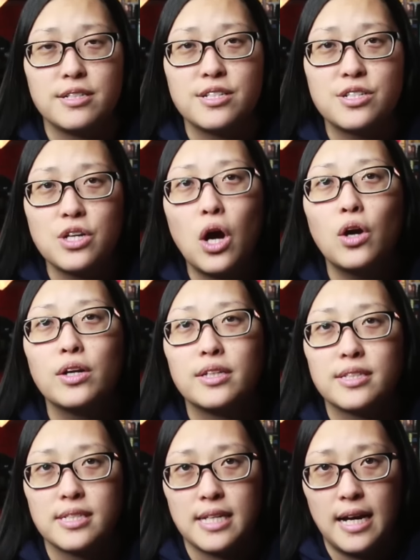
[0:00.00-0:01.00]
a star in
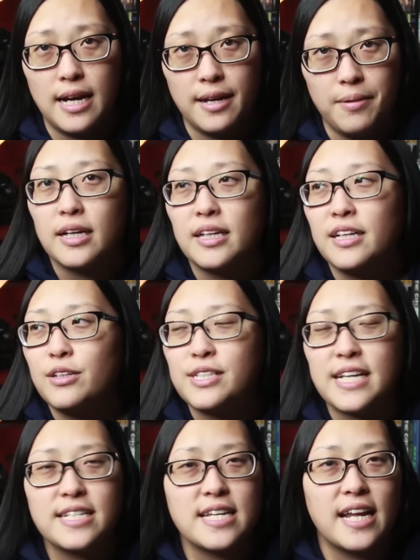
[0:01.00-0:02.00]
the sky. And he
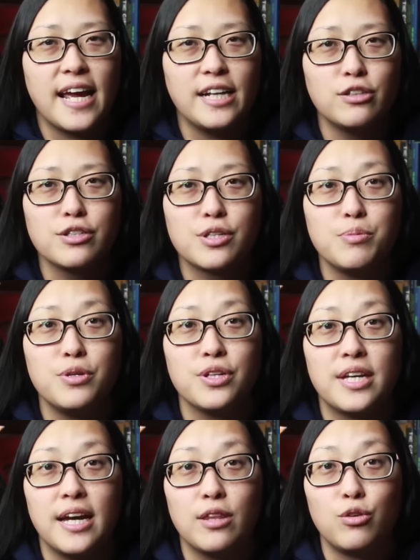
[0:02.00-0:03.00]
says that angels
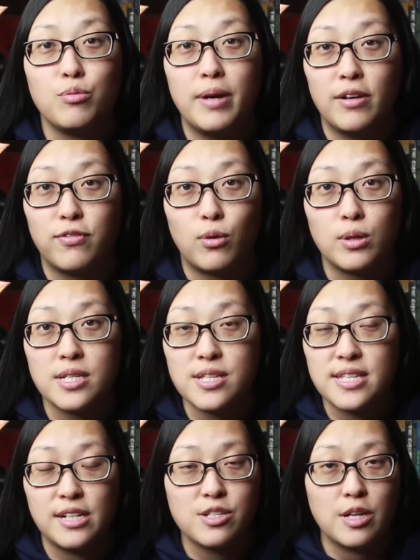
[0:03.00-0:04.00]
communicate through metaphor
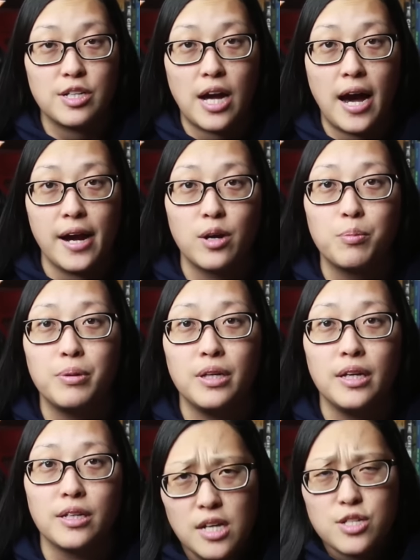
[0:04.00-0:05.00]
since they're such a higher
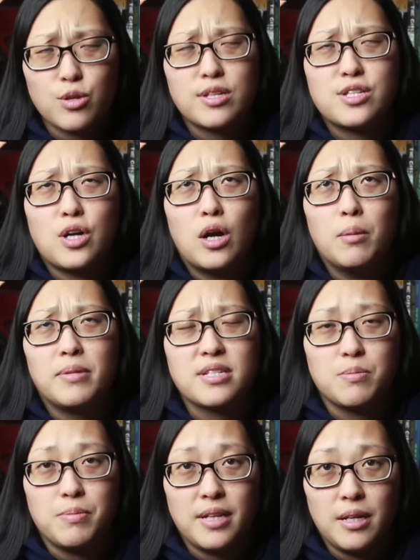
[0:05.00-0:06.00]
being. So the star
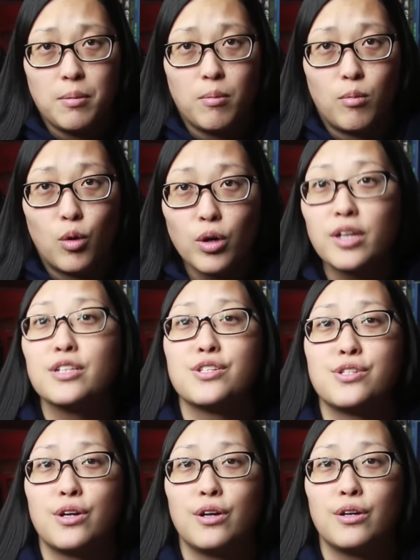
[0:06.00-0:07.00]
must mean
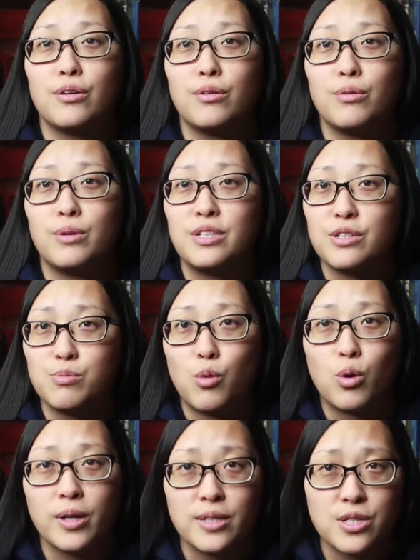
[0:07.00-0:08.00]
Morgenstern, which is
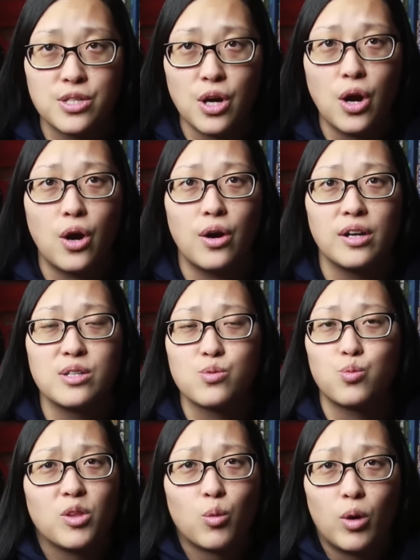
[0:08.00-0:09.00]
Morning Star and is
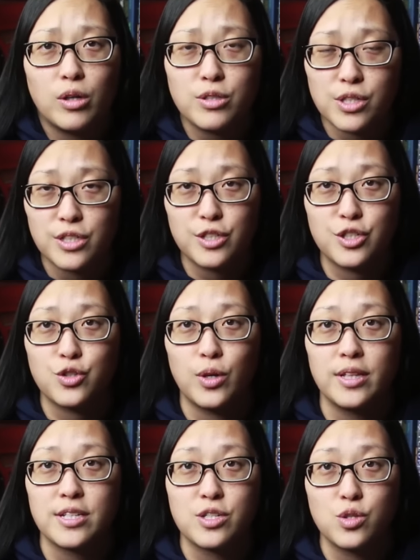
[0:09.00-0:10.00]
the one who's going to
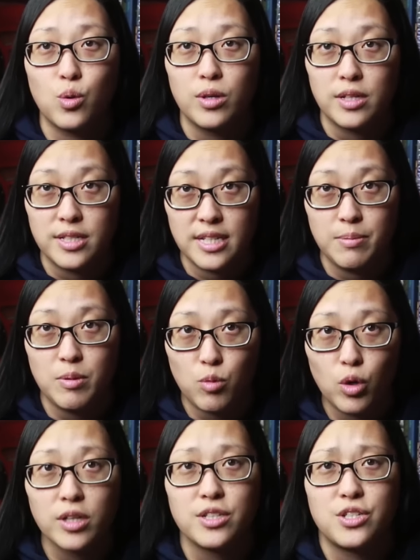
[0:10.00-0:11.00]
destroy this sword, the demon
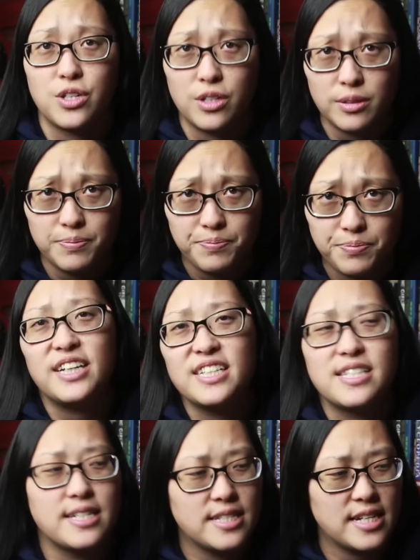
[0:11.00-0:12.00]
Morgenstern.
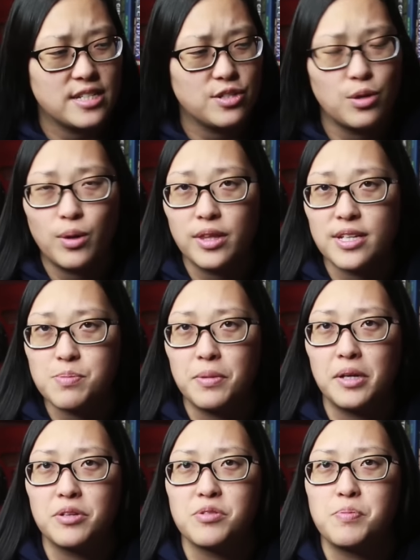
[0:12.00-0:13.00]
Jace then says, you know what, this
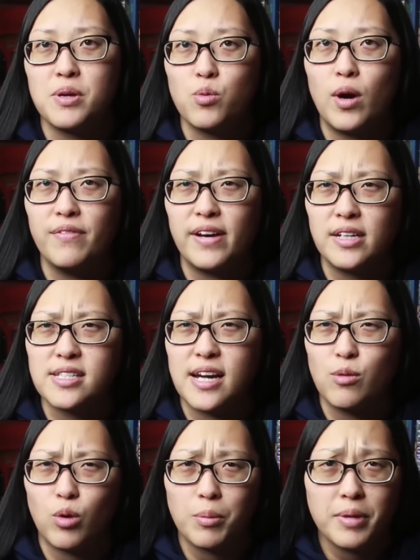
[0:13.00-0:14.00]
must be why
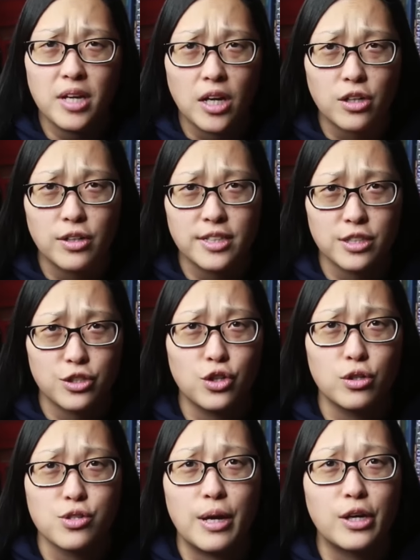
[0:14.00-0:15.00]
Valentine wanted me under his
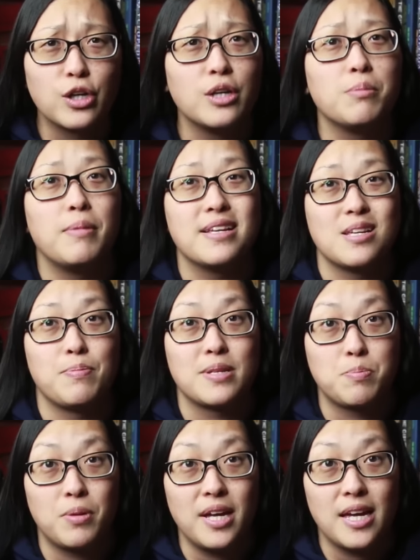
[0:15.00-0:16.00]
control so I couldn't mess up
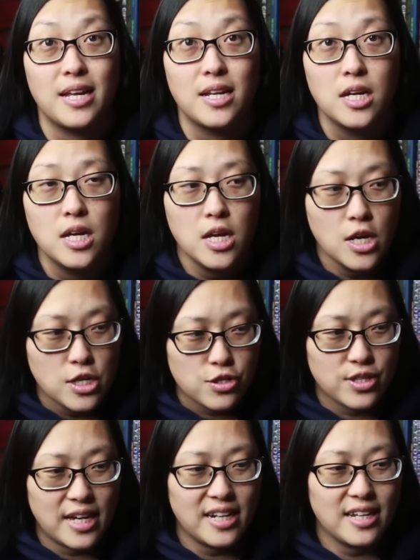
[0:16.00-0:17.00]
his plan.
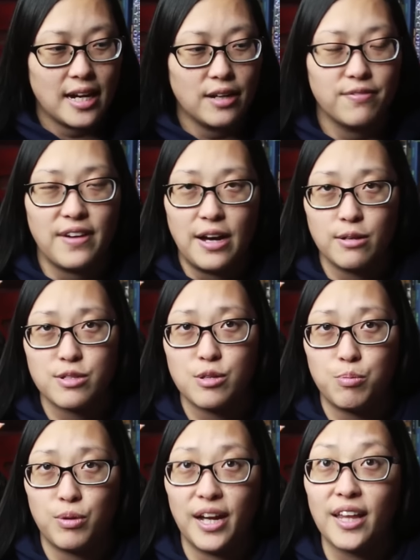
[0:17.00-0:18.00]
So then he kind of vows
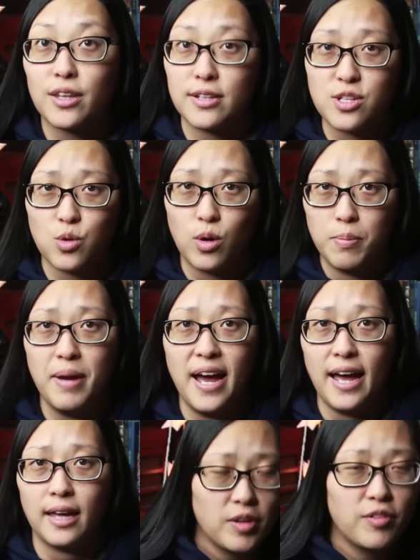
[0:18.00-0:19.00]
to bring the sword back.